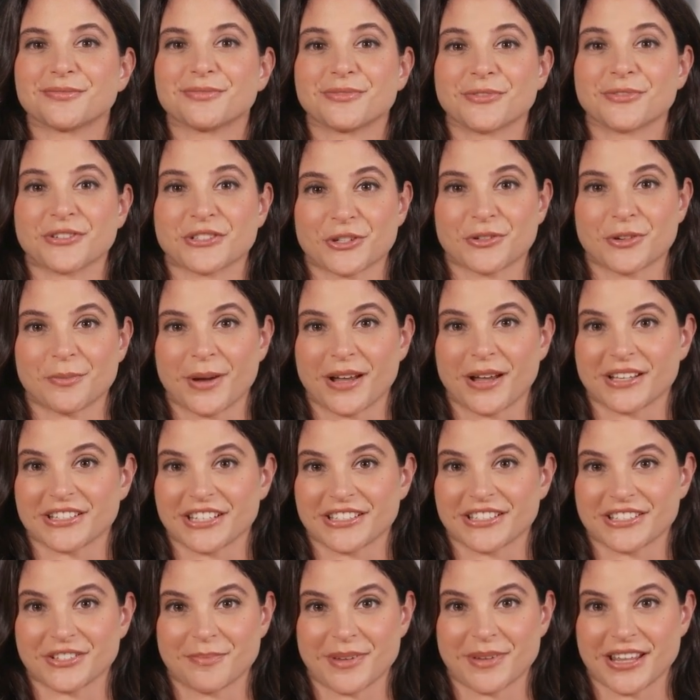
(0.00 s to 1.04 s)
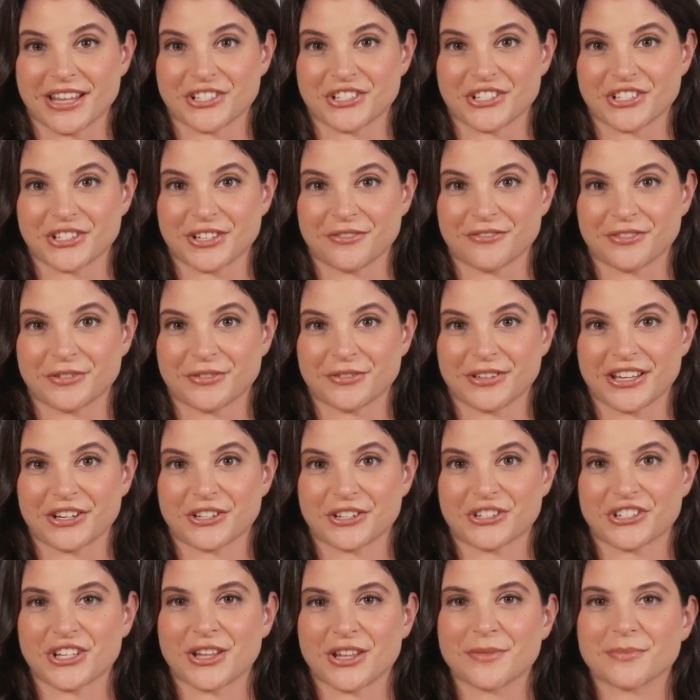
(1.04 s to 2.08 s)
So the participation of the
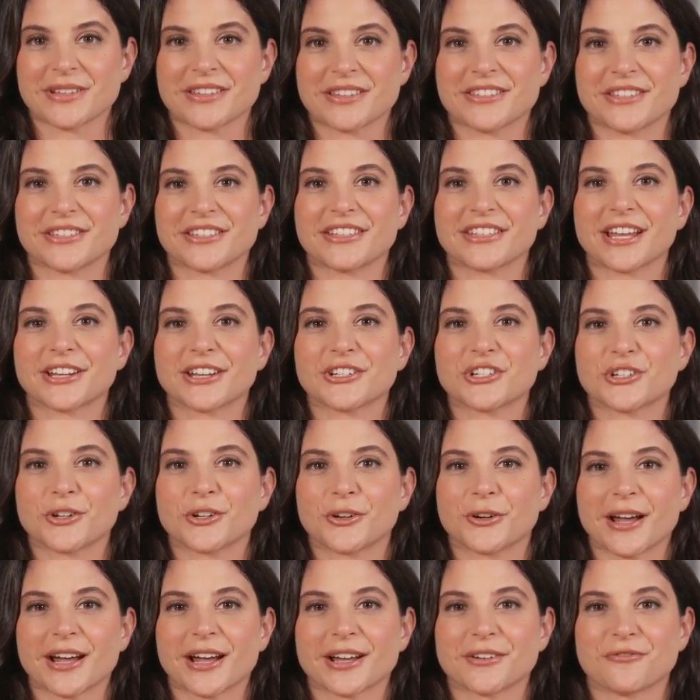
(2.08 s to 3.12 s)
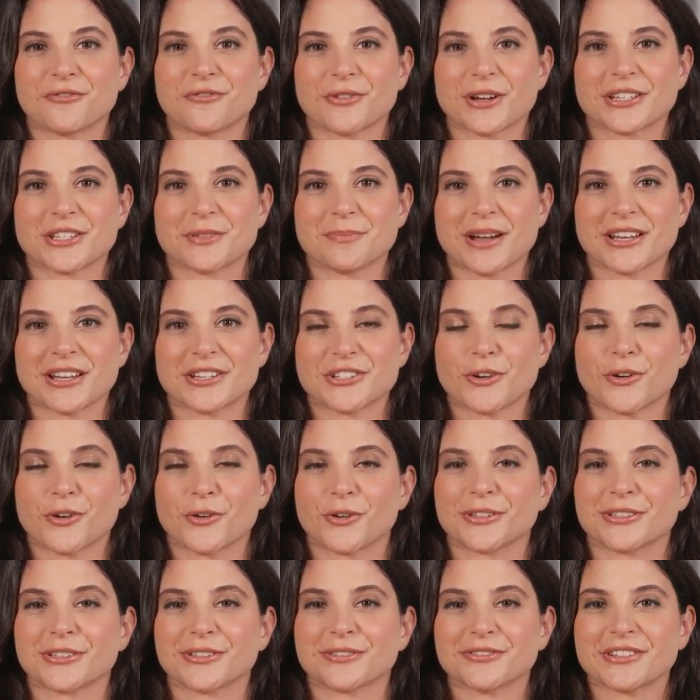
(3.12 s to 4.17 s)
leadership is essential and
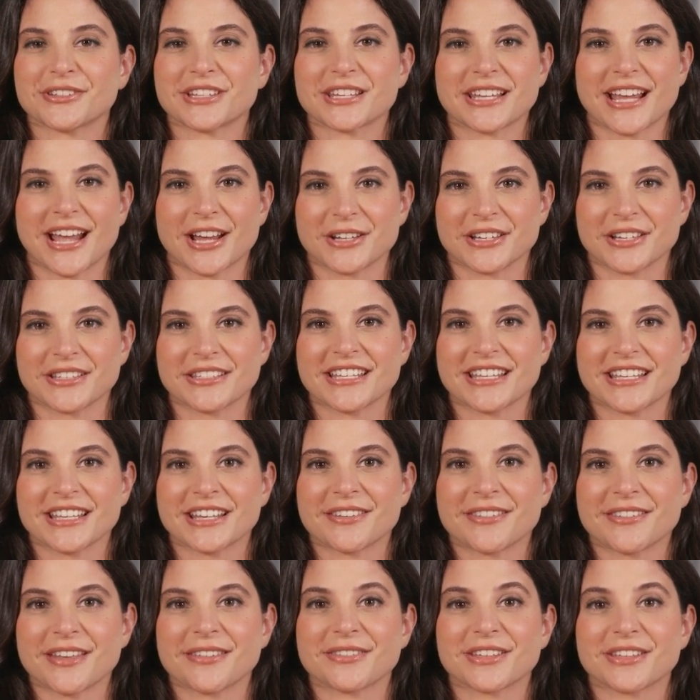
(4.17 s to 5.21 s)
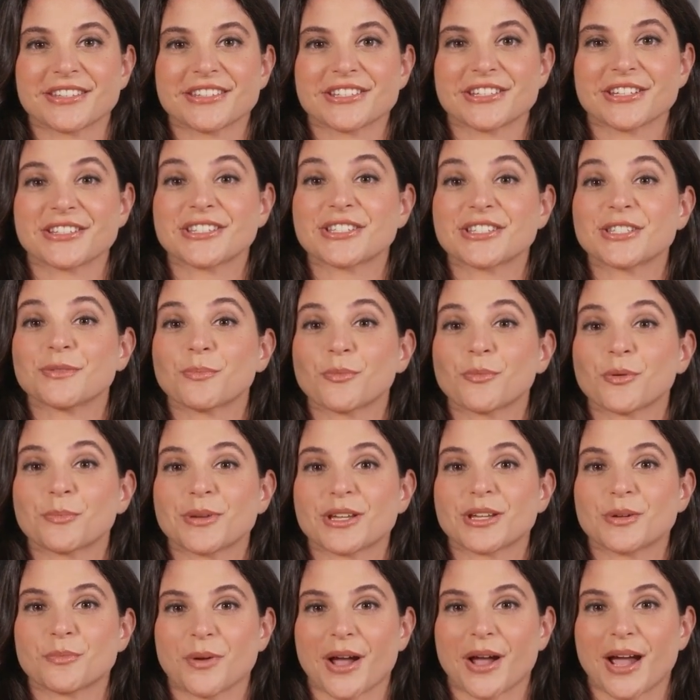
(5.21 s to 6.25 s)
fundamental to guarantee that this system will
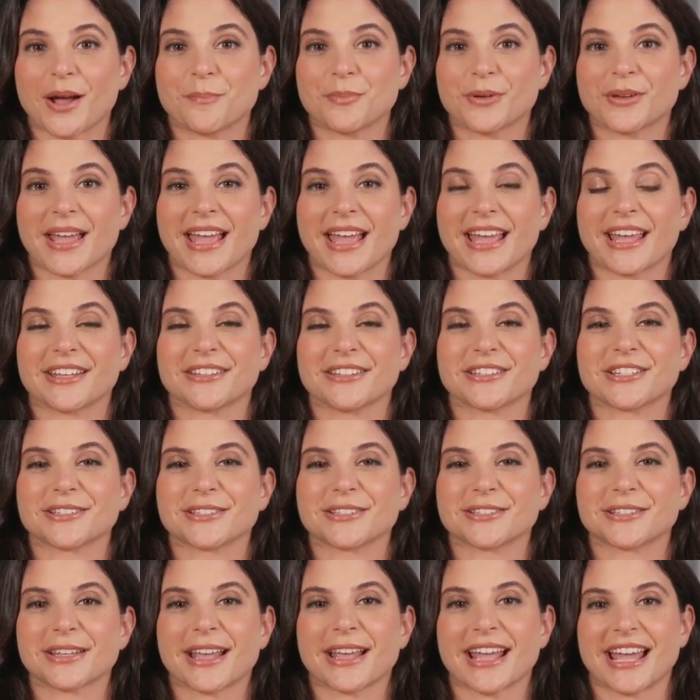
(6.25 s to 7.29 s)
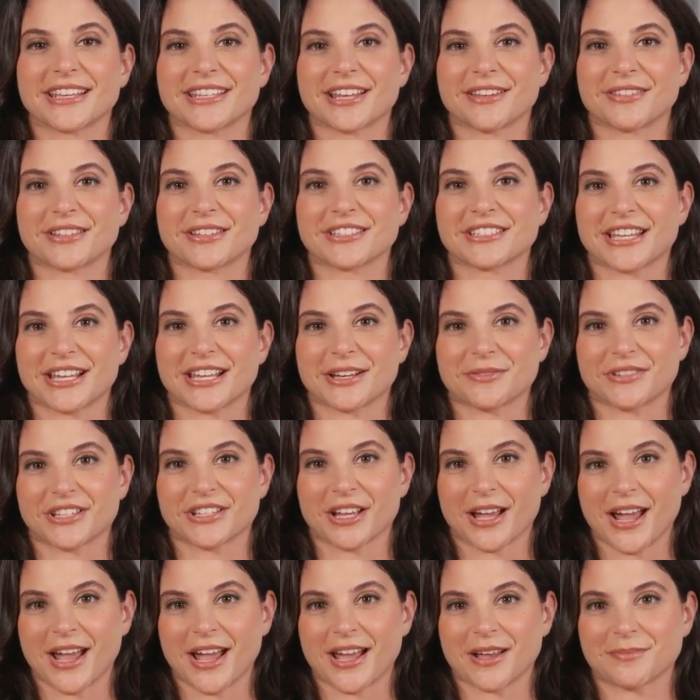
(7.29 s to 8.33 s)
be well planned and at the same
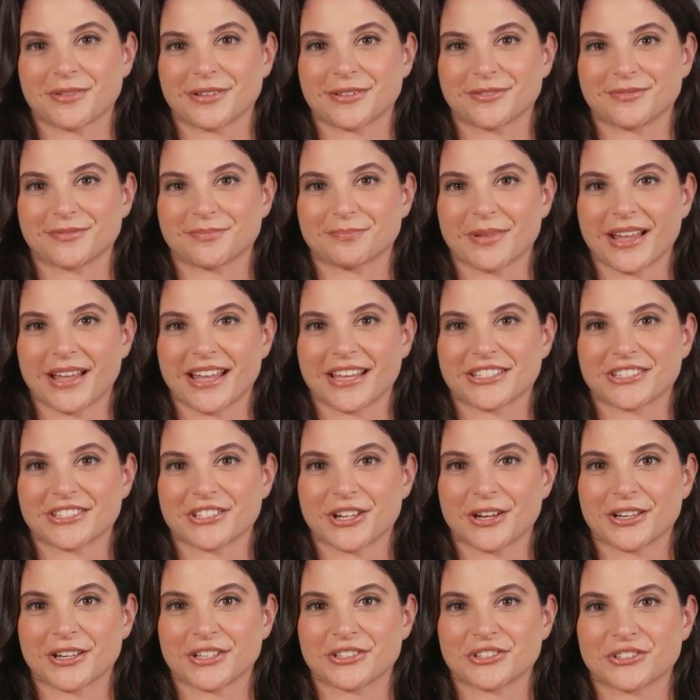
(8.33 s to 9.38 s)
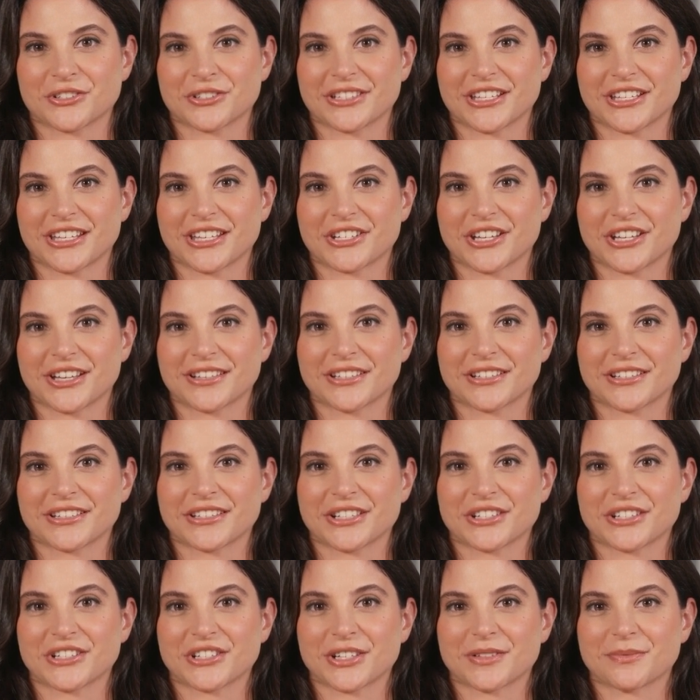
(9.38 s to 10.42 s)
time based on a strategic
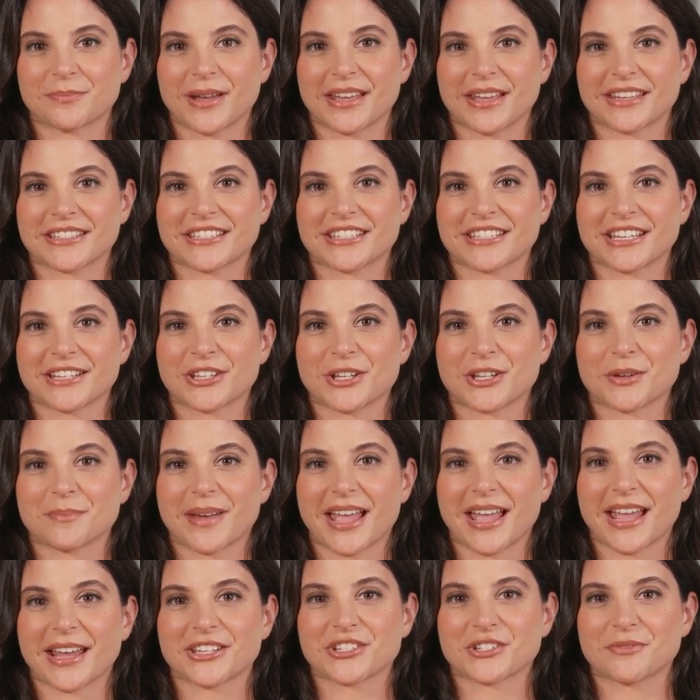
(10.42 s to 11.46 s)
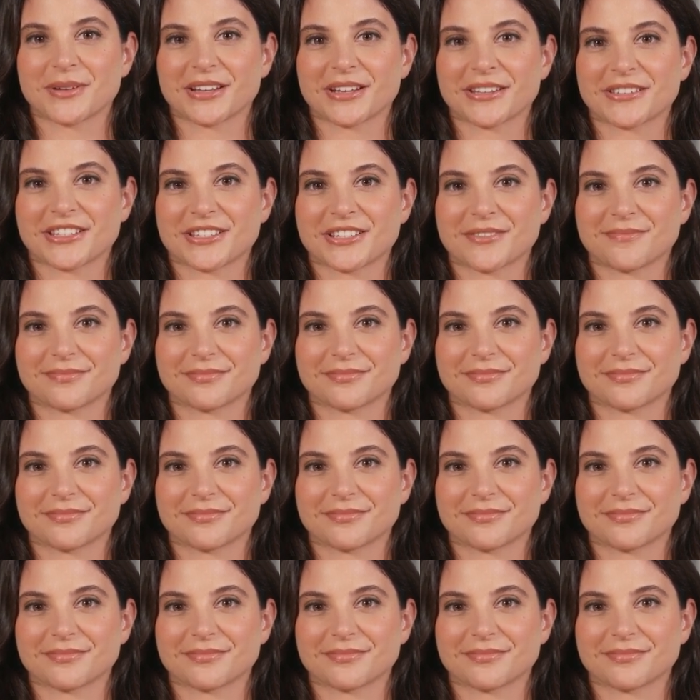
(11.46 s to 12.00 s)
decision by senior management.